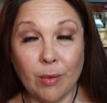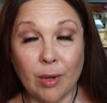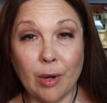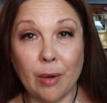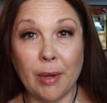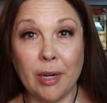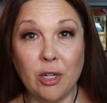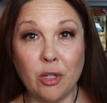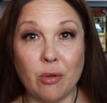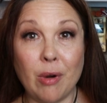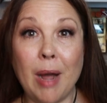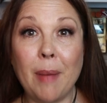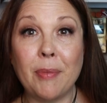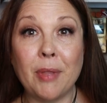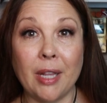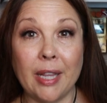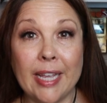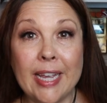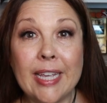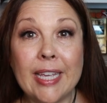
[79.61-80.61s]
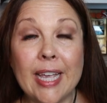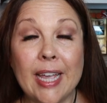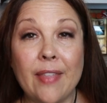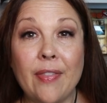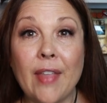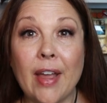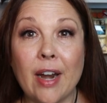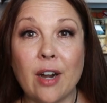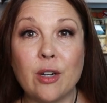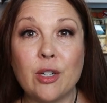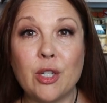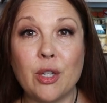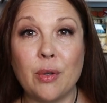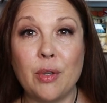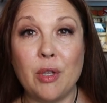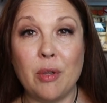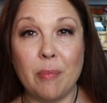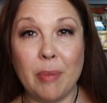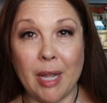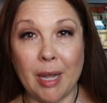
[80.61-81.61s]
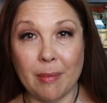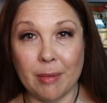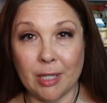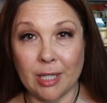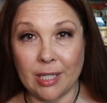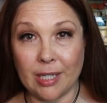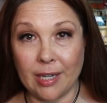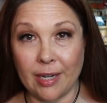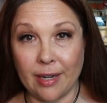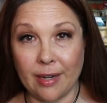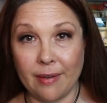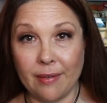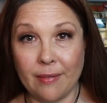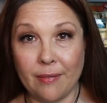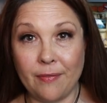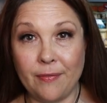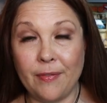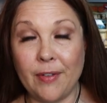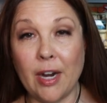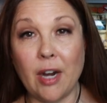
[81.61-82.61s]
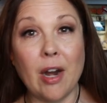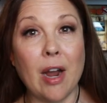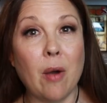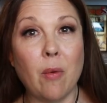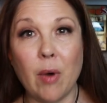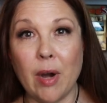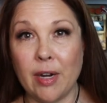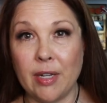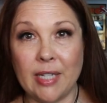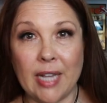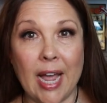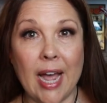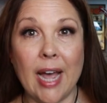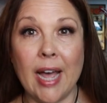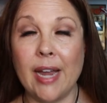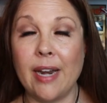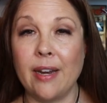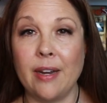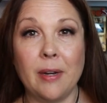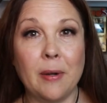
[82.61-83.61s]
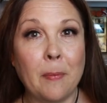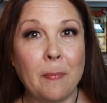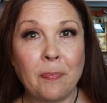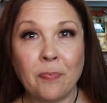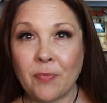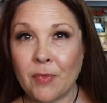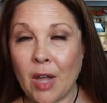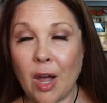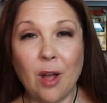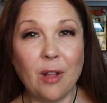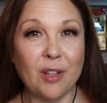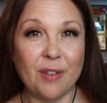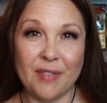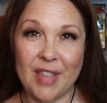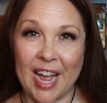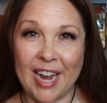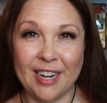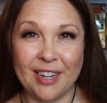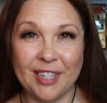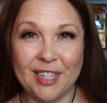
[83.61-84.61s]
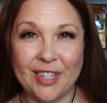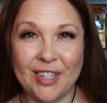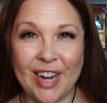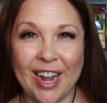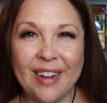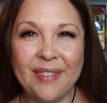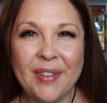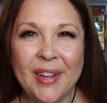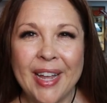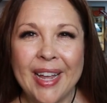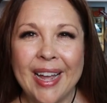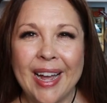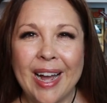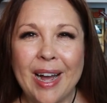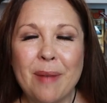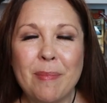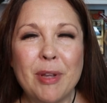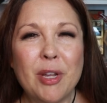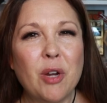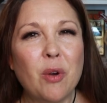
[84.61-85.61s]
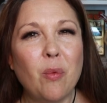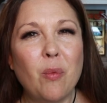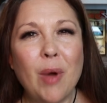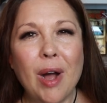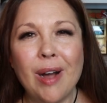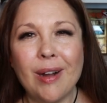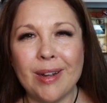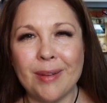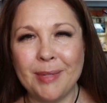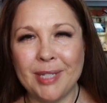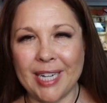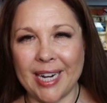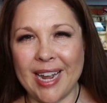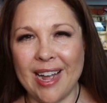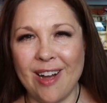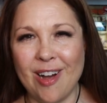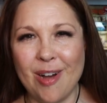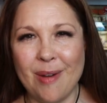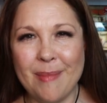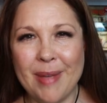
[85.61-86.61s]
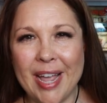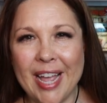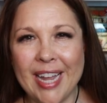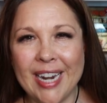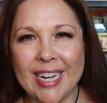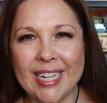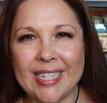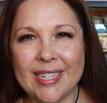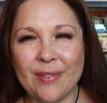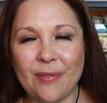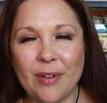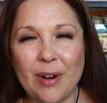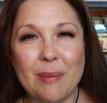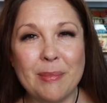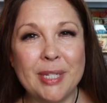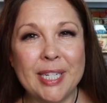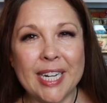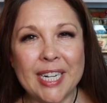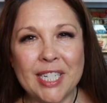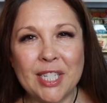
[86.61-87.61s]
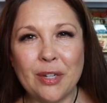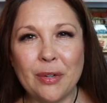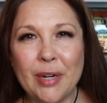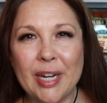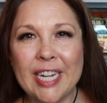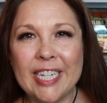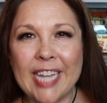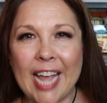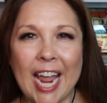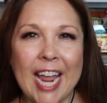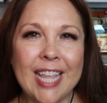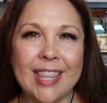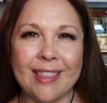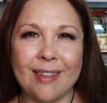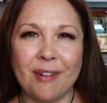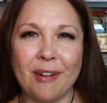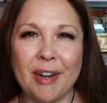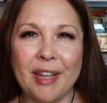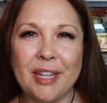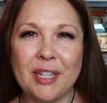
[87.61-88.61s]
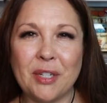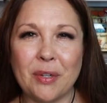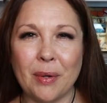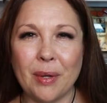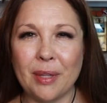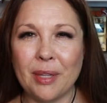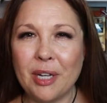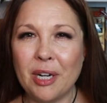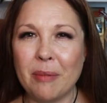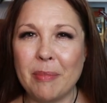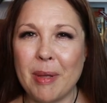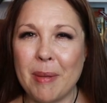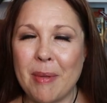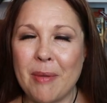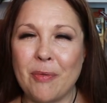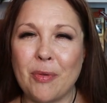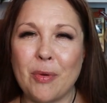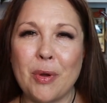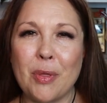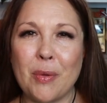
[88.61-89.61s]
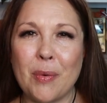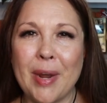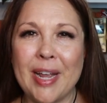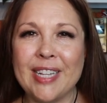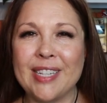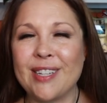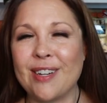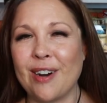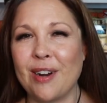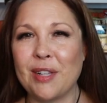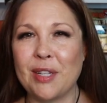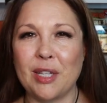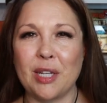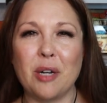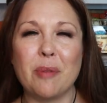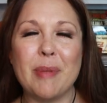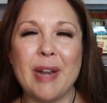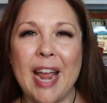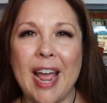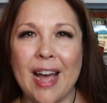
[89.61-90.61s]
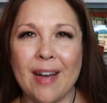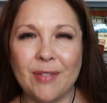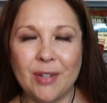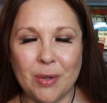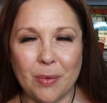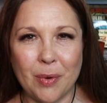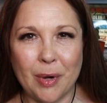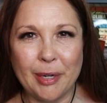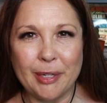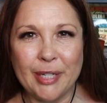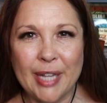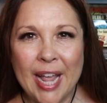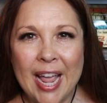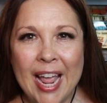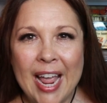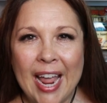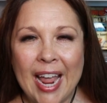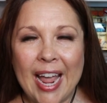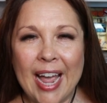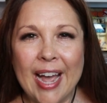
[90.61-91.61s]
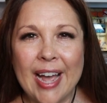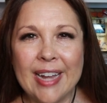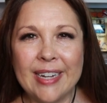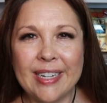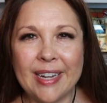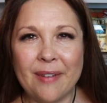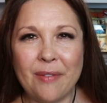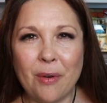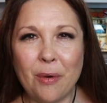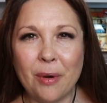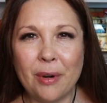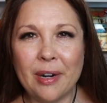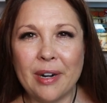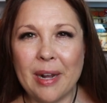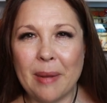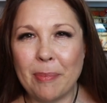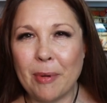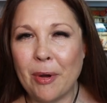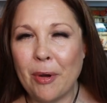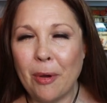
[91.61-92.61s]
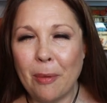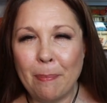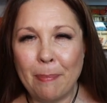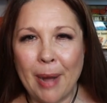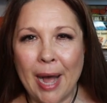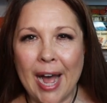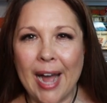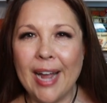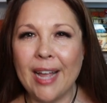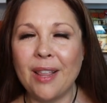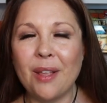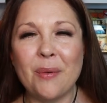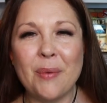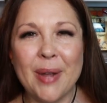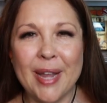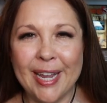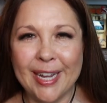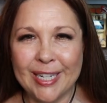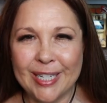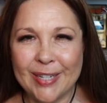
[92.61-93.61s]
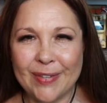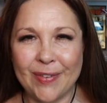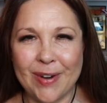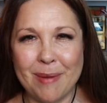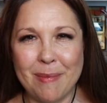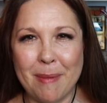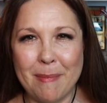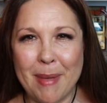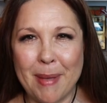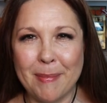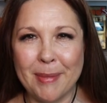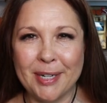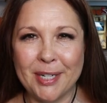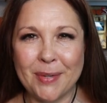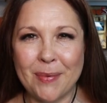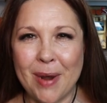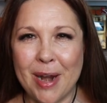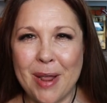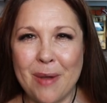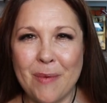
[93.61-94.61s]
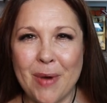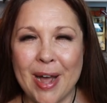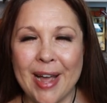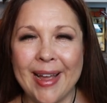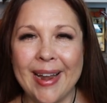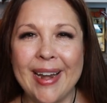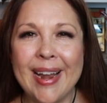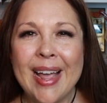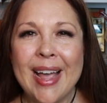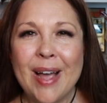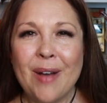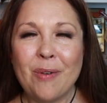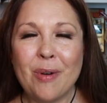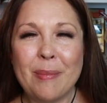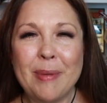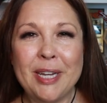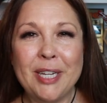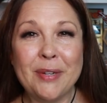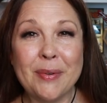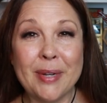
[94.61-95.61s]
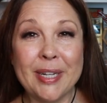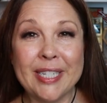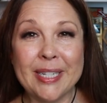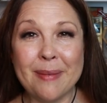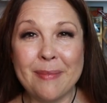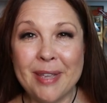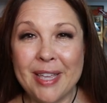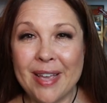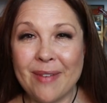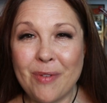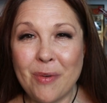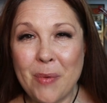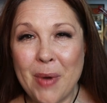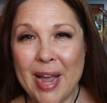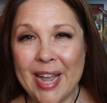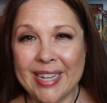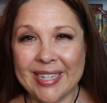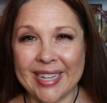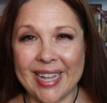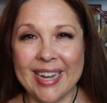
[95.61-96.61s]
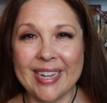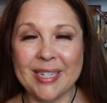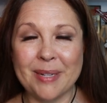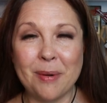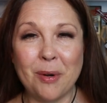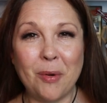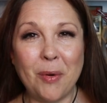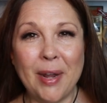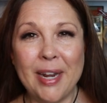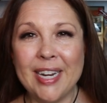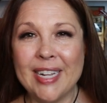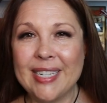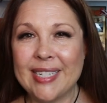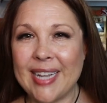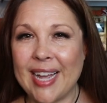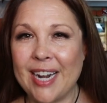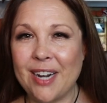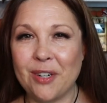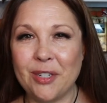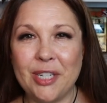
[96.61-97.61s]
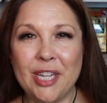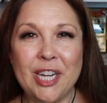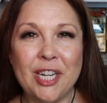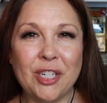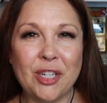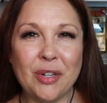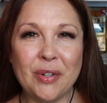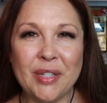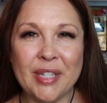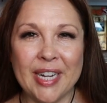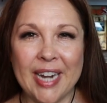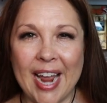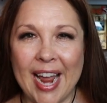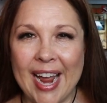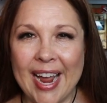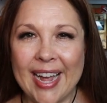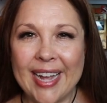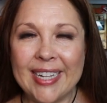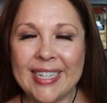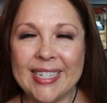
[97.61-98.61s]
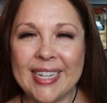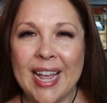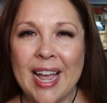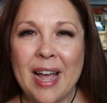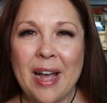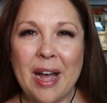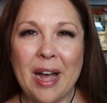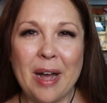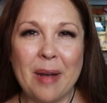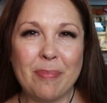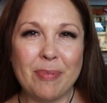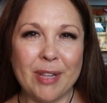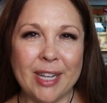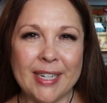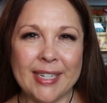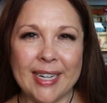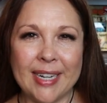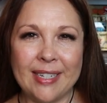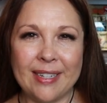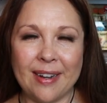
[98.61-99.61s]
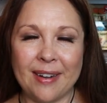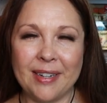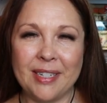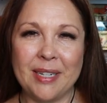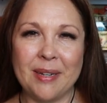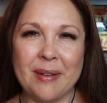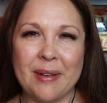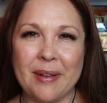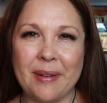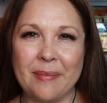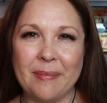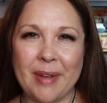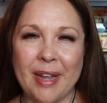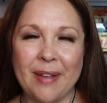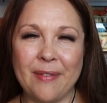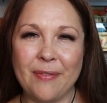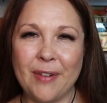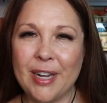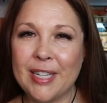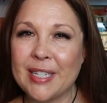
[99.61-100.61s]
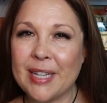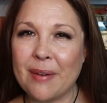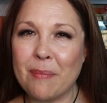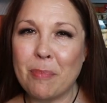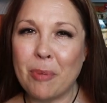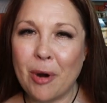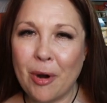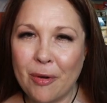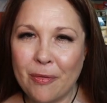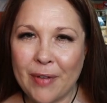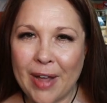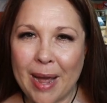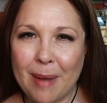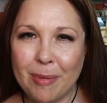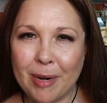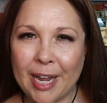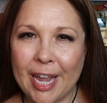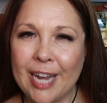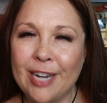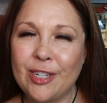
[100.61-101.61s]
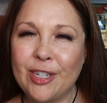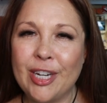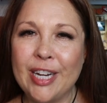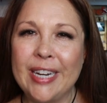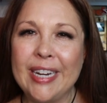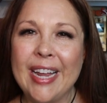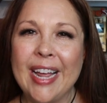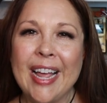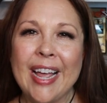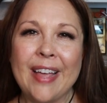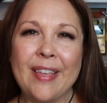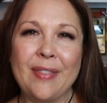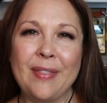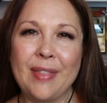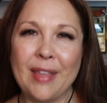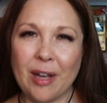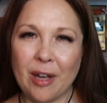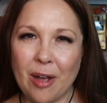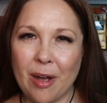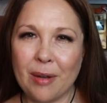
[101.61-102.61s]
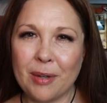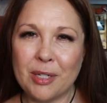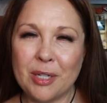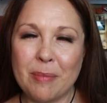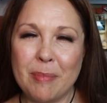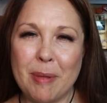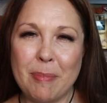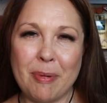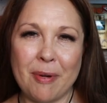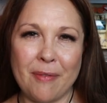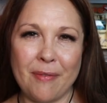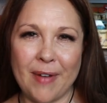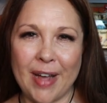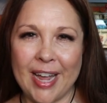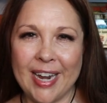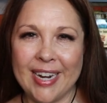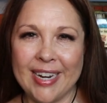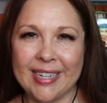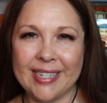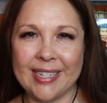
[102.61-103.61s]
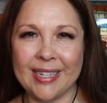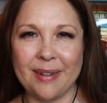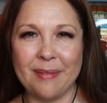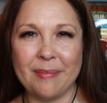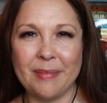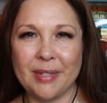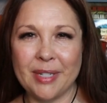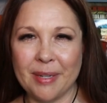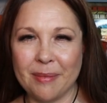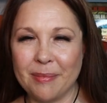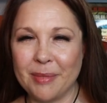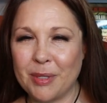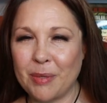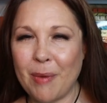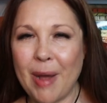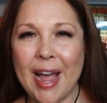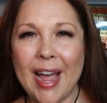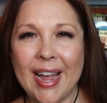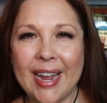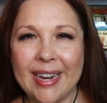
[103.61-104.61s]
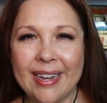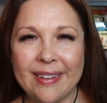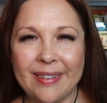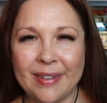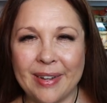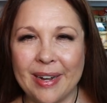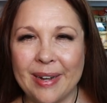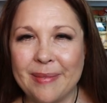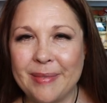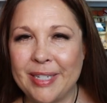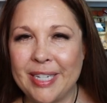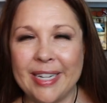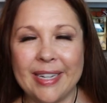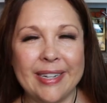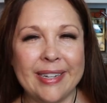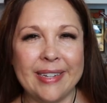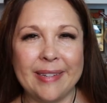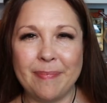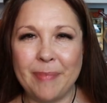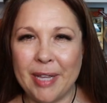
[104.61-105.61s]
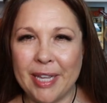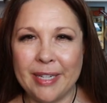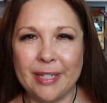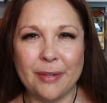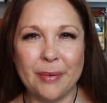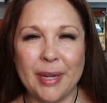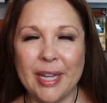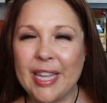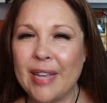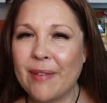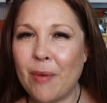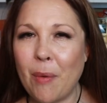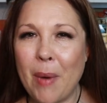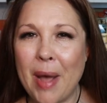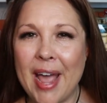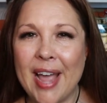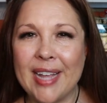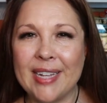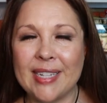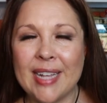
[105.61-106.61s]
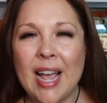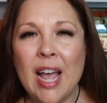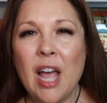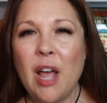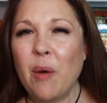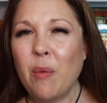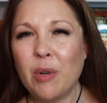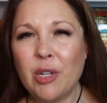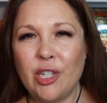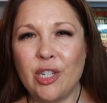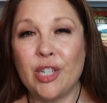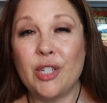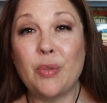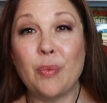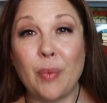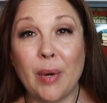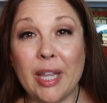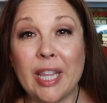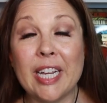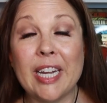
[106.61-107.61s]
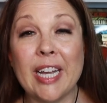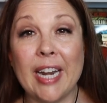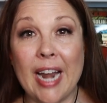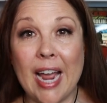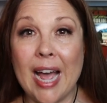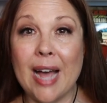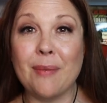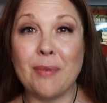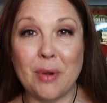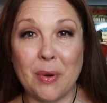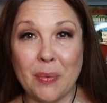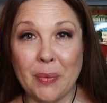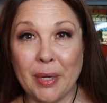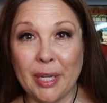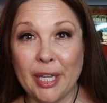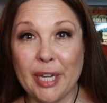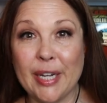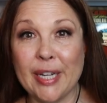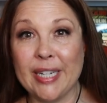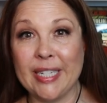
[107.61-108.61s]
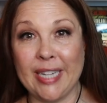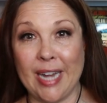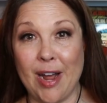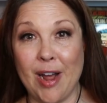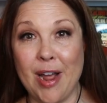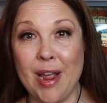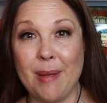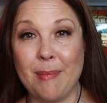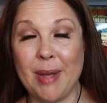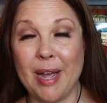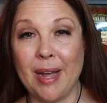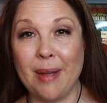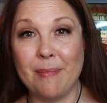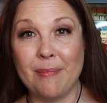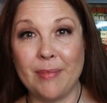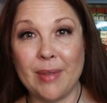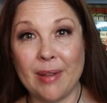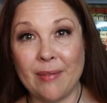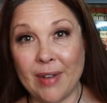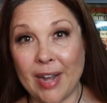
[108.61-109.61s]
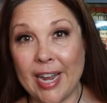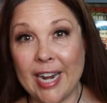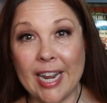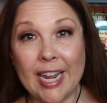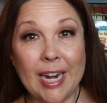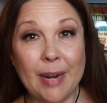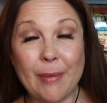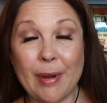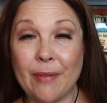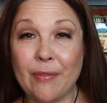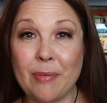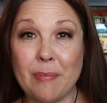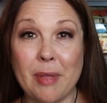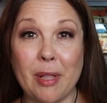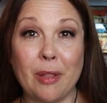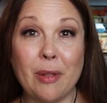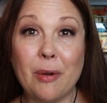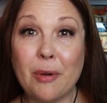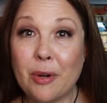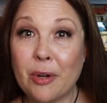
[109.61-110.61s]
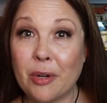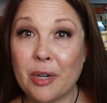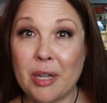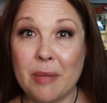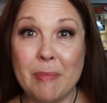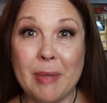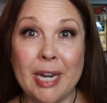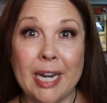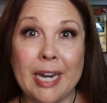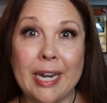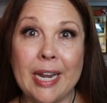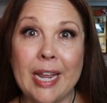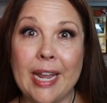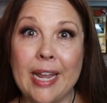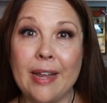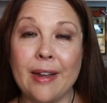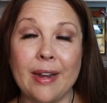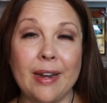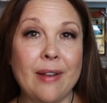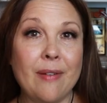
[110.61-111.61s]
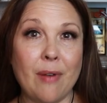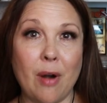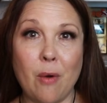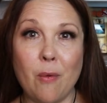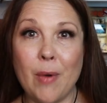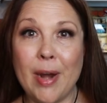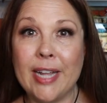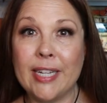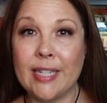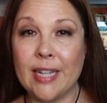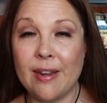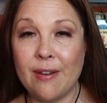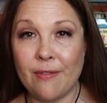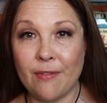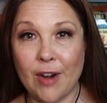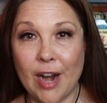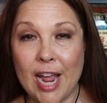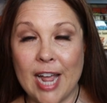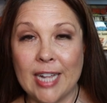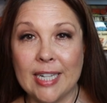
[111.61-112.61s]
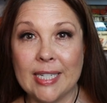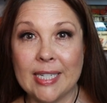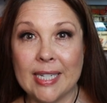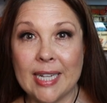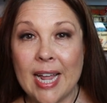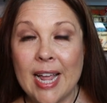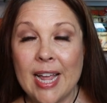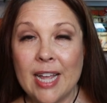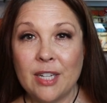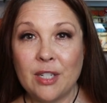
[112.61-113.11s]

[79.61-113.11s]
We'll go ahead and drop the link in there so you'd be able to figure out where it's at and all of that good stuff. But you're welcome to come, and it's from 6:30 to 8:30, so a little bit before the race starts, a little bit afterwards. And I've ordered up a whole pile of wings from Amendment 21. We'll be doing some giveaways, like some Crate Insider t-shirts and hats. Plus I talked to my friends at Pro Fabrication. They'll also be providing some swag to be doing giveaways. And we're just really gonna have a really good time. I'm inviting anyone from the local community, any of our racing friends.